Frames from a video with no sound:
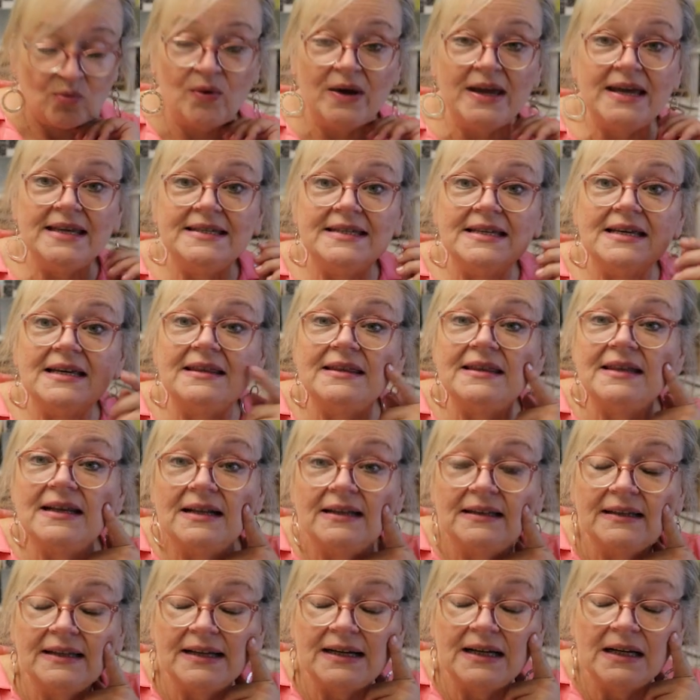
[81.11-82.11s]
we did the
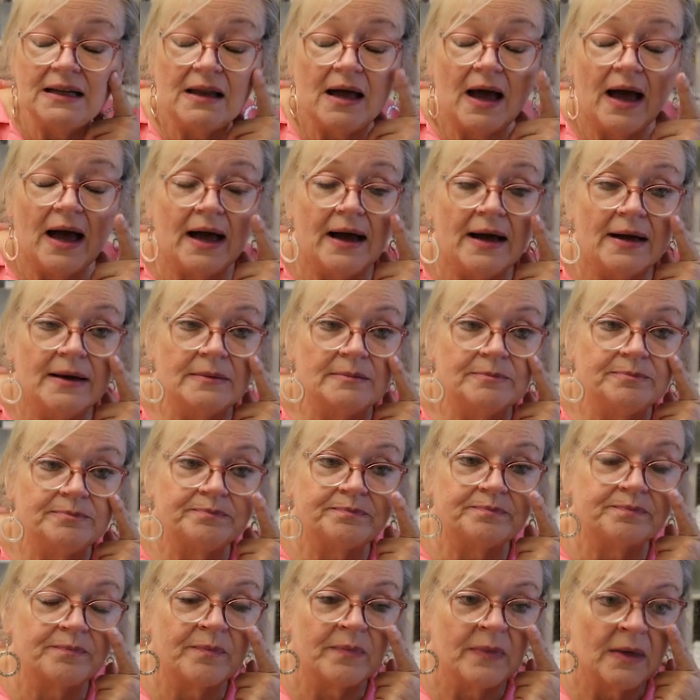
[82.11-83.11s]
little
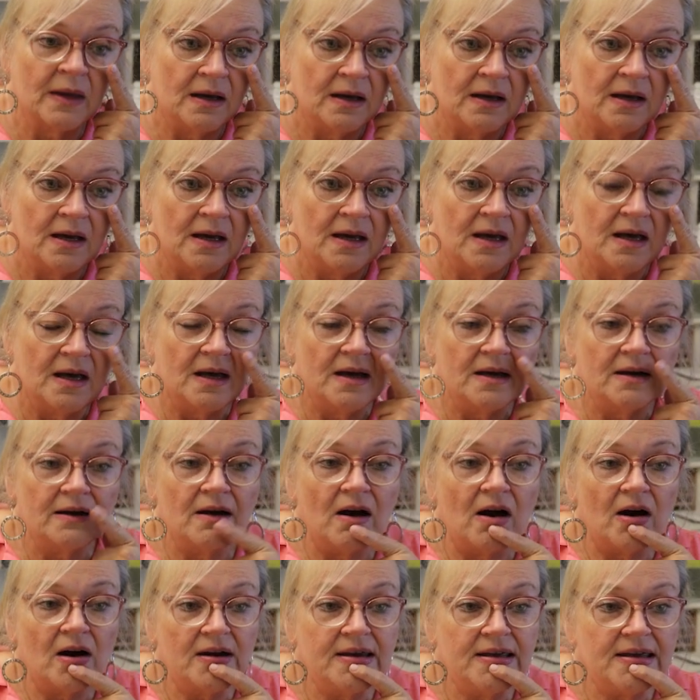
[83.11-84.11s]

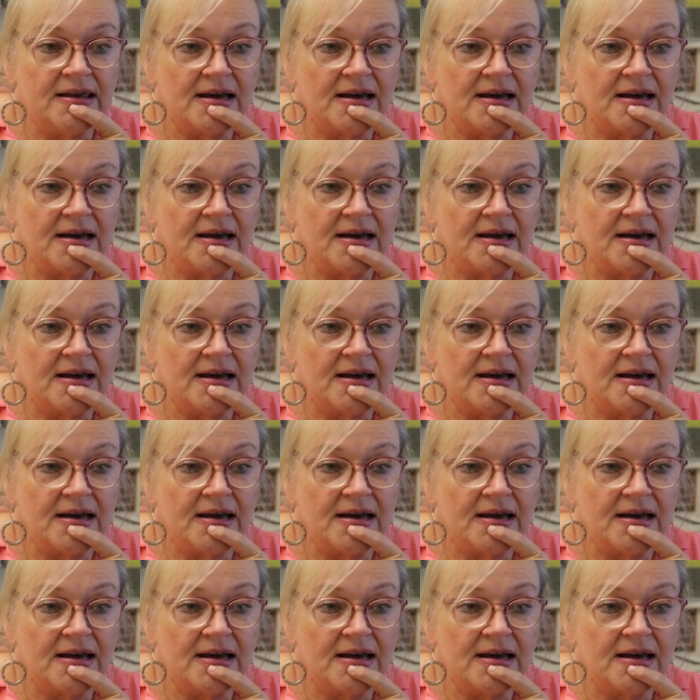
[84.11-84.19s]
card